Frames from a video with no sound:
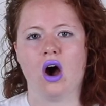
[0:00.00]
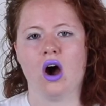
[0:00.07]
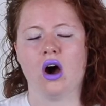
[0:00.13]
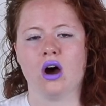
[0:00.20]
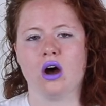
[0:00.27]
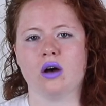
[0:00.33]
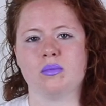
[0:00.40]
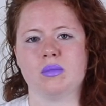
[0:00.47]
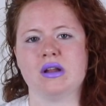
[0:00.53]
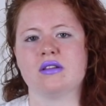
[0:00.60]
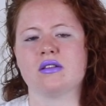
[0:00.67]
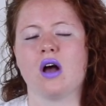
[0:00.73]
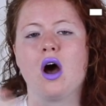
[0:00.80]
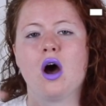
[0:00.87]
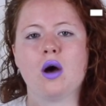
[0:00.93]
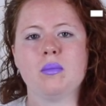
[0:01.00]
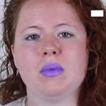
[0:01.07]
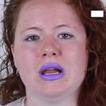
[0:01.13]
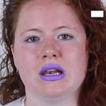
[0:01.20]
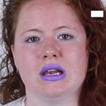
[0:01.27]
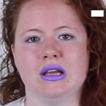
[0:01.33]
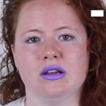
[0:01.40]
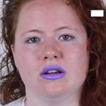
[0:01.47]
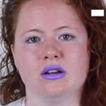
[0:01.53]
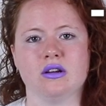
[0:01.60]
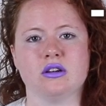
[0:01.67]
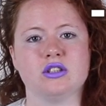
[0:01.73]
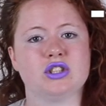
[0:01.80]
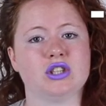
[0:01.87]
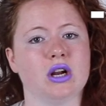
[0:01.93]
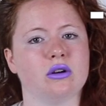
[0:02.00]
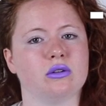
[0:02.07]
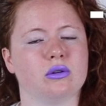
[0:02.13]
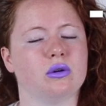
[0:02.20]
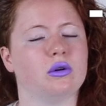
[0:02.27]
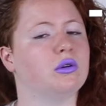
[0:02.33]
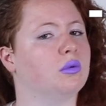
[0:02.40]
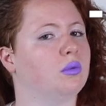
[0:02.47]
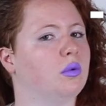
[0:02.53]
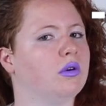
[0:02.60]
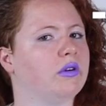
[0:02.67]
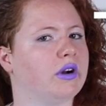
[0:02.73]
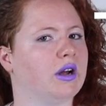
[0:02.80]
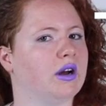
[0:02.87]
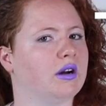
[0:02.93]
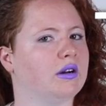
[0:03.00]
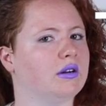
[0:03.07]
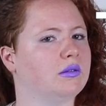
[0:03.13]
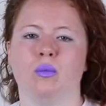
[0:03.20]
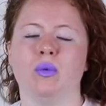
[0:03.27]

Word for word: Ar means army leader, general, or warrior.